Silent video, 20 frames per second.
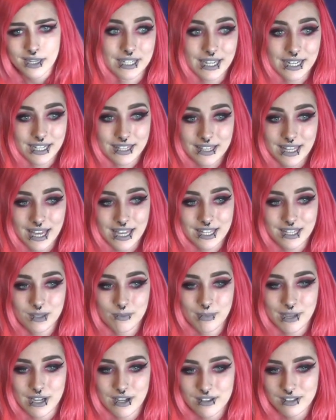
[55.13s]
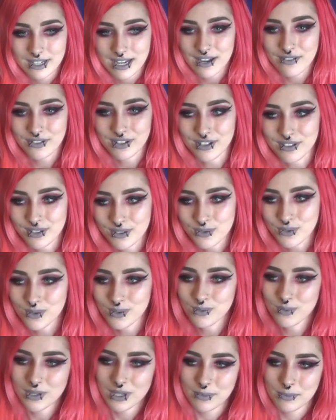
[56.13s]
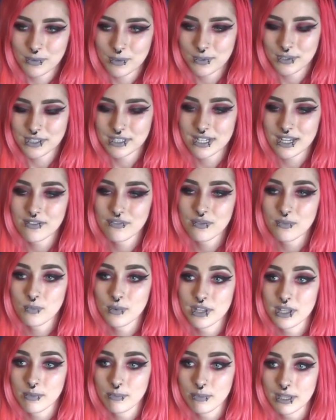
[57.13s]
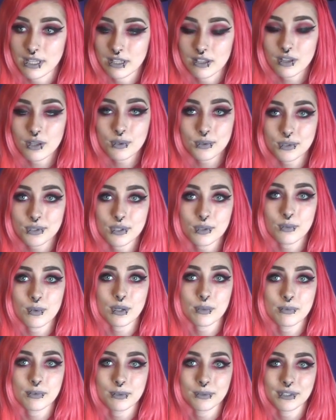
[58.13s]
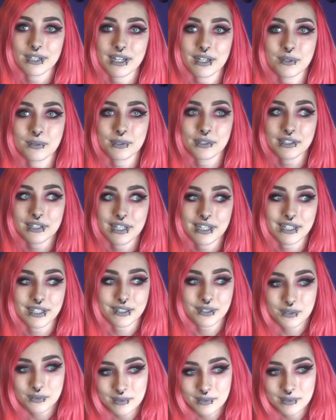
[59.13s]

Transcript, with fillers: Getting that in the mail and having all the cool Warped Tour stuff, and with it being closer to Warped Tour now, we're like,